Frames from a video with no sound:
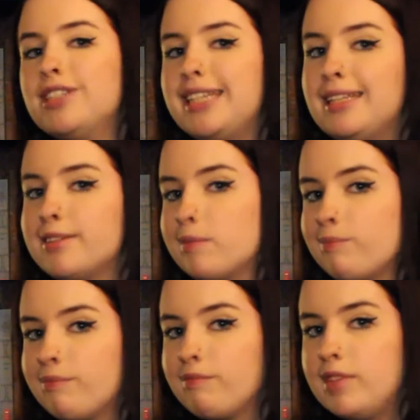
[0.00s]
deeds.
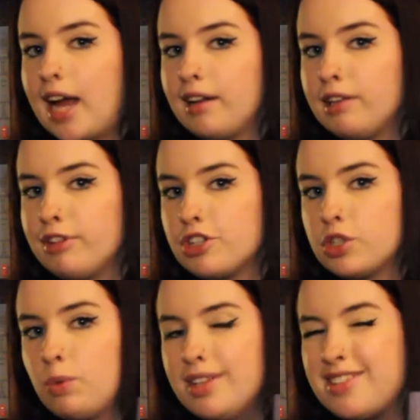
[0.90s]
Natalie
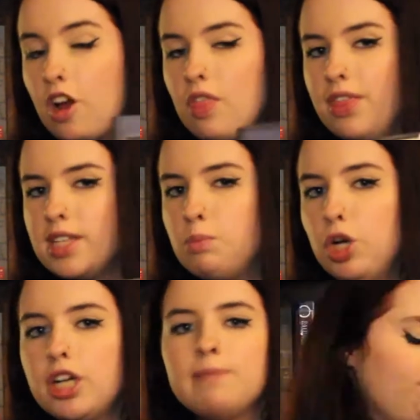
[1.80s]
Richards was, not this
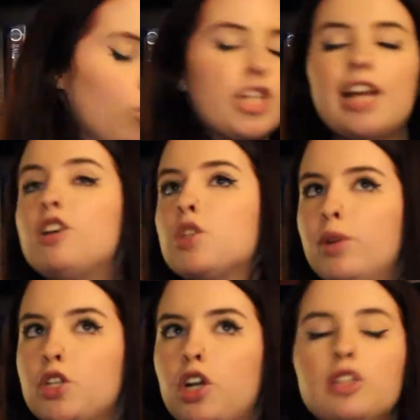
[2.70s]
book, which I also
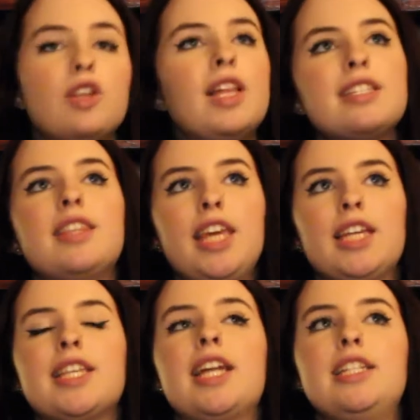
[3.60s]
enjoyed. So that's the thing,
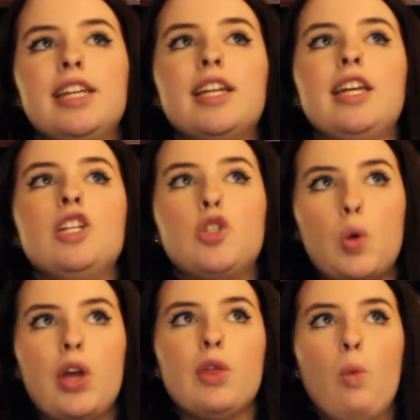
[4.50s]
is that I did
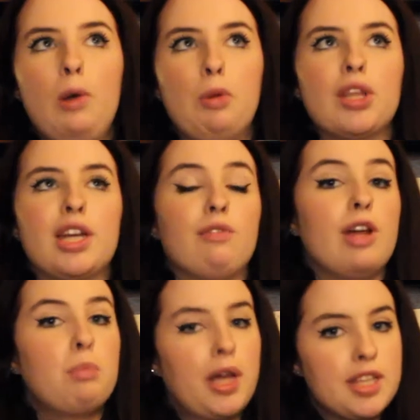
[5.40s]
enjoy the one book that I
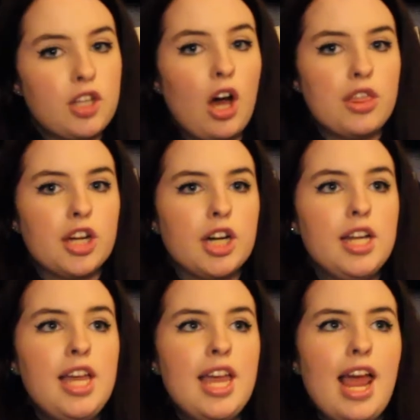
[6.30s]
read by this
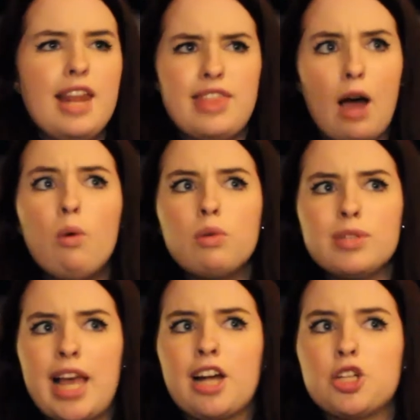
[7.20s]
author, and that one
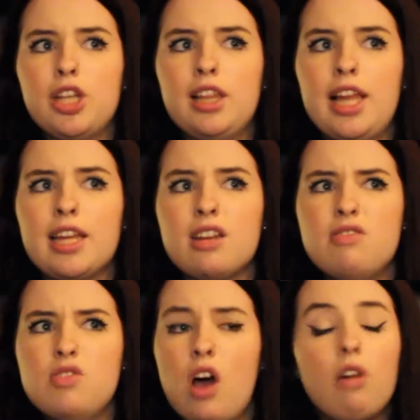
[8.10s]
was actually like
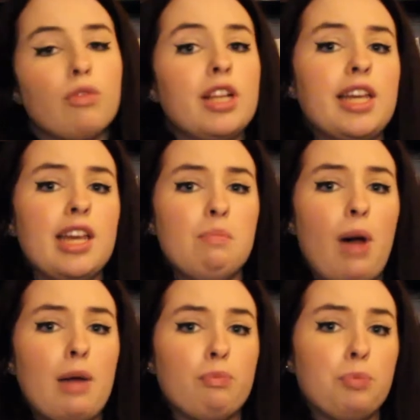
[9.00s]
not really in
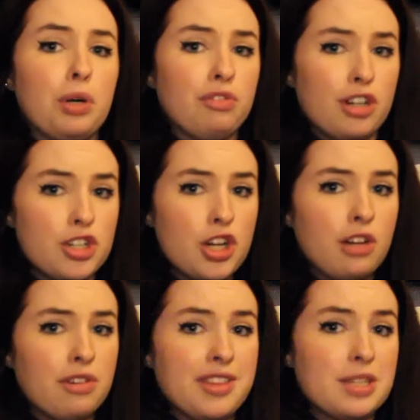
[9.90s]
my preferred
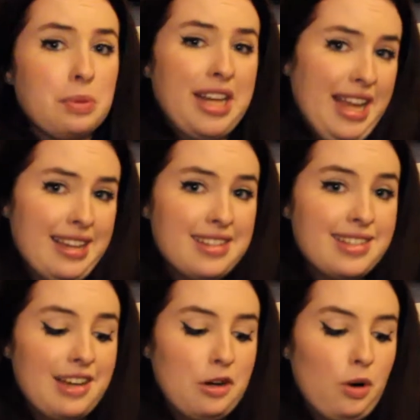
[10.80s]
genre, and this one is,
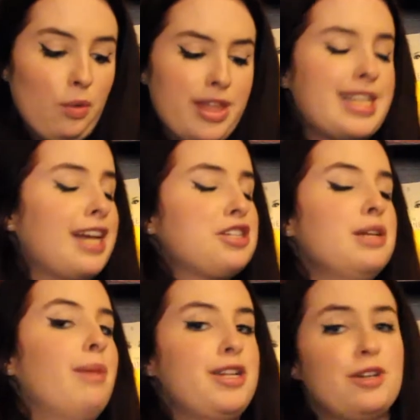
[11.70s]
so this
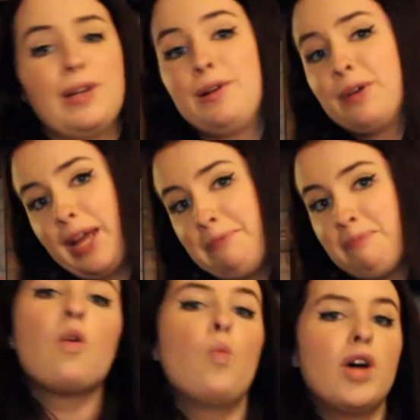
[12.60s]
actually might turn out okay.
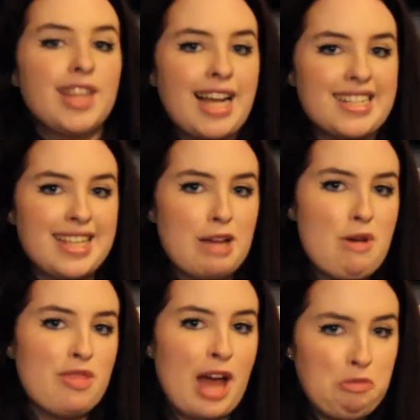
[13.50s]
One last thing
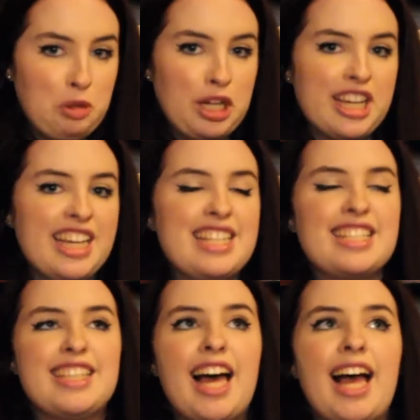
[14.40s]
about that book
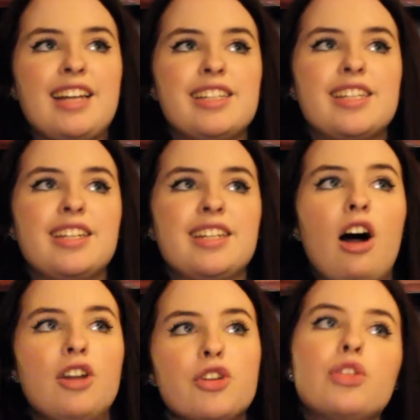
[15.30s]
is that
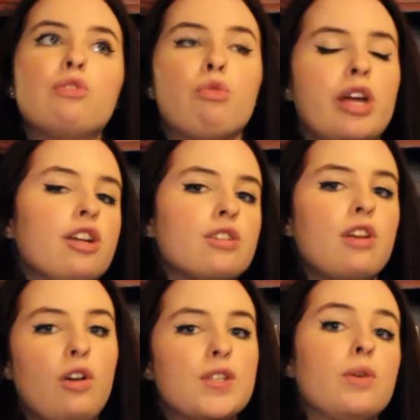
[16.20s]
under the readers
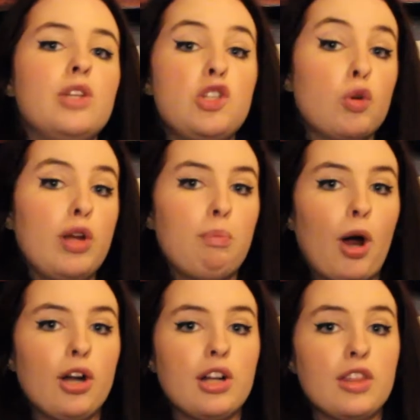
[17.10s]
also enjoyed
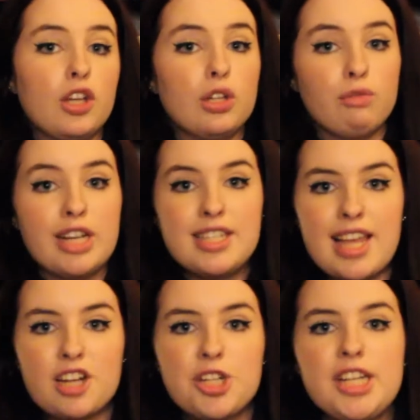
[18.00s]
part in the Goodreads
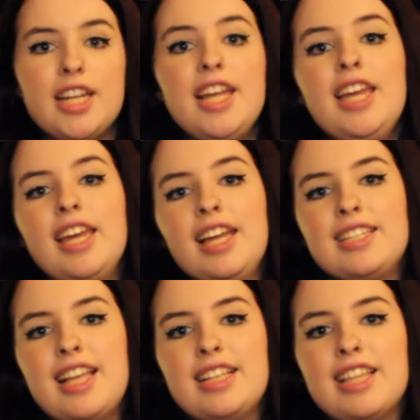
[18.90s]
section, it
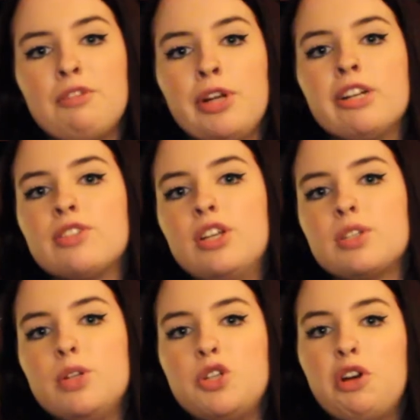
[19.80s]
says that readers
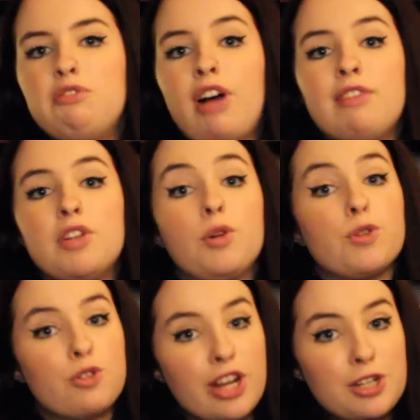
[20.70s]
also enjoyed 5 Total
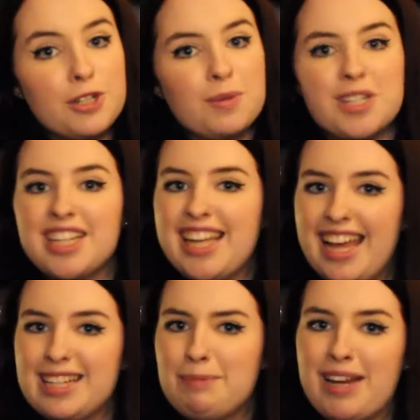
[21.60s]
Strangers, which
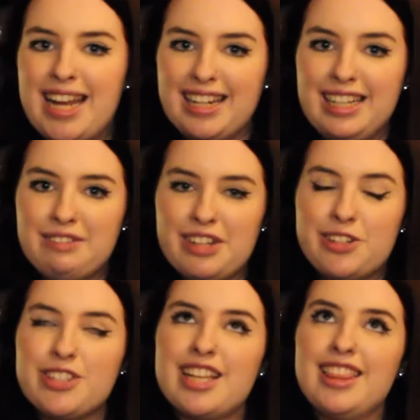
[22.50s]
again is by Natalie
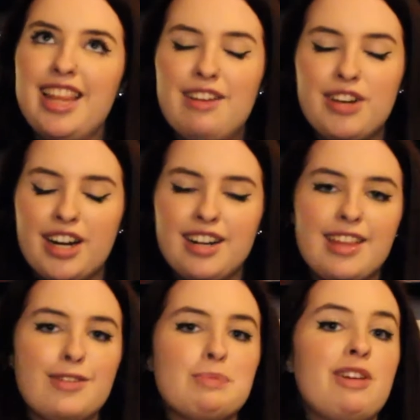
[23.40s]
Richards. I love her.
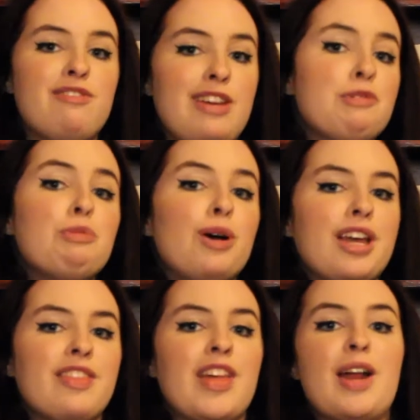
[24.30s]
That was my favorite book
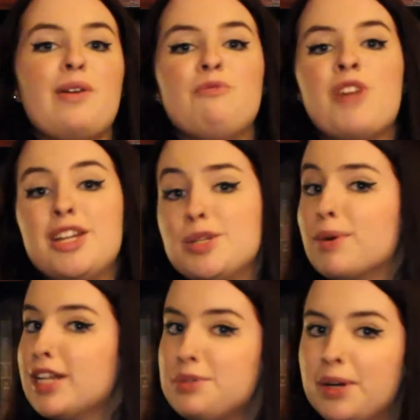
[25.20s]
that I read in
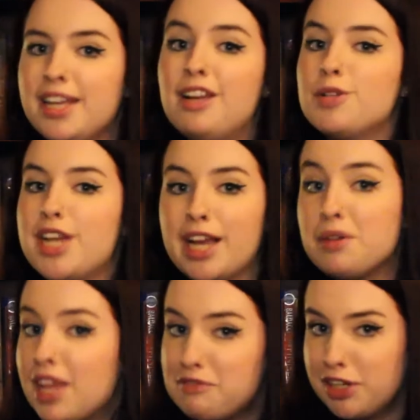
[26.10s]
2020. Go check
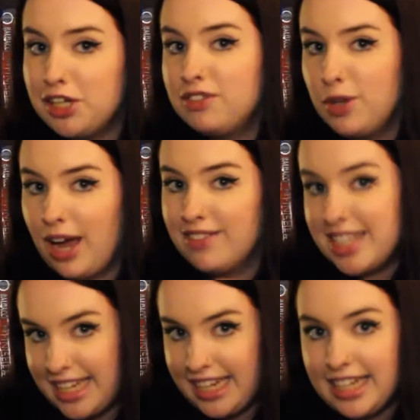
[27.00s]
out that video if you
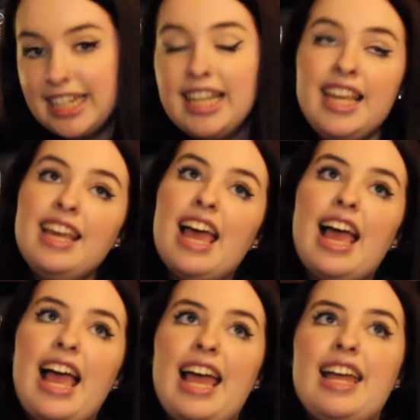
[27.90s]
haven't seen it.
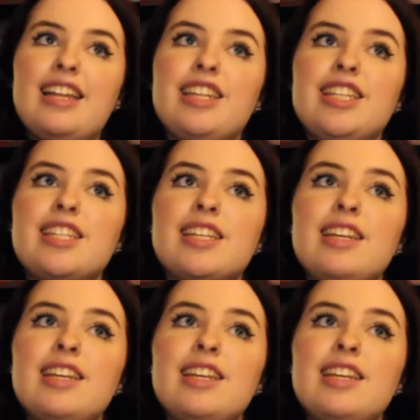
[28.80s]
And